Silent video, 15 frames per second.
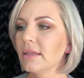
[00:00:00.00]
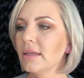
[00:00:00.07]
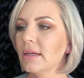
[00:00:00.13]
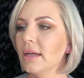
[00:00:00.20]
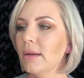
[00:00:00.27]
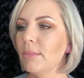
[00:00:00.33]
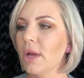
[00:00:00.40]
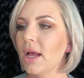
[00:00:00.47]

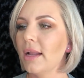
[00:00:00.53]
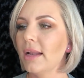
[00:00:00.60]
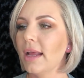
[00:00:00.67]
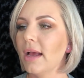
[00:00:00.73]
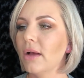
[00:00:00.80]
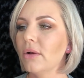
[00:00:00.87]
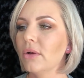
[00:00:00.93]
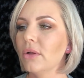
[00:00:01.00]
come on
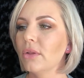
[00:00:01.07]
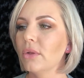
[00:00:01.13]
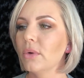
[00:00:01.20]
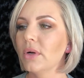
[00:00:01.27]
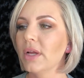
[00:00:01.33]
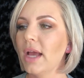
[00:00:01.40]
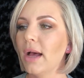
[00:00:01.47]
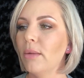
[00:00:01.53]
now,
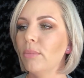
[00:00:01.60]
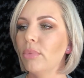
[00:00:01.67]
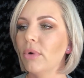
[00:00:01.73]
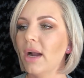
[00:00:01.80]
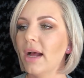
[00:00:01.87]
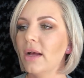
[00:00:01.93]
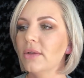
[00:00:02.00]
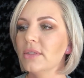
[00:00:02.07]
L'Oreal
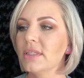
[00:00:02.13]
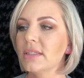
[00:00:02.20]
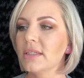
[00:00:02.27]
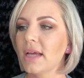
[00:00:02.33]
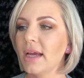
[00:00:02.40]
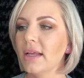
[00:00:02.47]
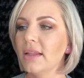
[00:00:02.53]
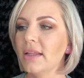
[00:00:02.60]
Brow
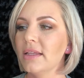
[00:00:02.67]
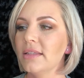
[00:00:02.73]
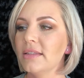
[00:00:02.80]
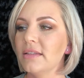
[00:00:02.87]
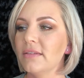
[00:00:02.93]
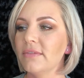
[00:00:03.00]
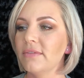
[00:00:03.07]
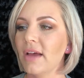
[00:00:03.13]
Stylist
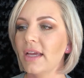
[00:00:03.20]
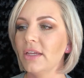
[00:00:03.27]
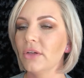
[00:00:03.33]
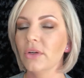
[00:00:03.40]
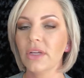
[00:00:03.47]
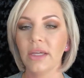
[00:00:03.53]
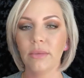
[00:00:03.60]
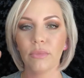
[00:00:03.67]
Definer
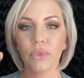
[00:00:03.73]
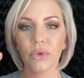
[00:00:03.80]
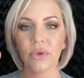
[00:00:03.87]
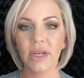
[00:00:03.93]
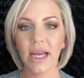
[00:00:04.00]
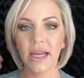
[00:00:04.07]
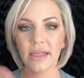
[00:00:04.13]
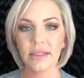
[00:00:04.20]
in
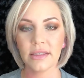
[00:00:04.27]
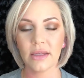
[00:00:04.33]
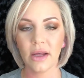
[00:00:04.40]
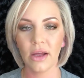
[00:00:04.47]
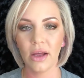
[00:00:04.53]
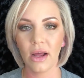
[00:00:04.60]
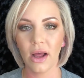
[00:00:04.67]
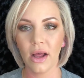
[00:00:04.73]
brunette
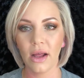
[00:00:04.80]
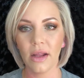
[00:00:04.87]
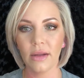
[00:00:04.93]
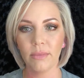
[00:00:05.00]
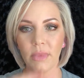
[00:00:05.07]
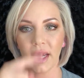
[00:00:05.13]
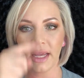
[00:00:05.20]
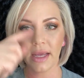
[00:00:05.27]
on
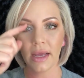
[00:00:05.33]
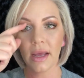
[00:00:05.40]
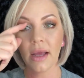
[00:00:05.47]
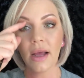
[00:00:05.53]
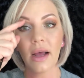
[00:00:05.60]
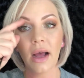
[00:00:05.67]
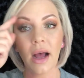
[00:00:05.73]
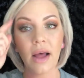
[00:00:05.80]

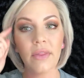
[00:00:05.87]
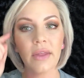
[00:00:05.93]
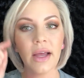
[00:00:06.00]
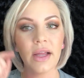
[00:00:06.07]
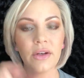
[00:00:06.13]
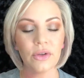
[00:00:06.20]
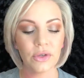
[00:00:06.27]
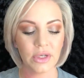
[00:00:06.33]
the
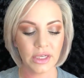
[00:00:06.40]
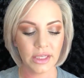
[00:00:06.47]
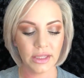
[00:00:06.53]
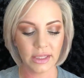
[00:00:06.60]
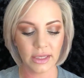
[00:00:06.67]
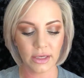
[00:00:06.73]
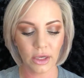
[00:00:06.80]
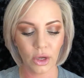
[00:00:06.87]
underneath
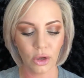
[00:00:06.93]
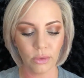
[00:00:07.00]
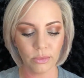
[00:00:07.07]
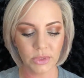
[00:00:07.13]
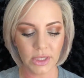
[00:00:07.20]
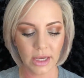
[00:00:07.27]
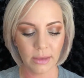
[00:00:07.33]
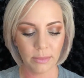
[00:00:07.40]
and combed
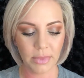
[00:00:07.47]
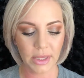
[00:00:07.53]
up,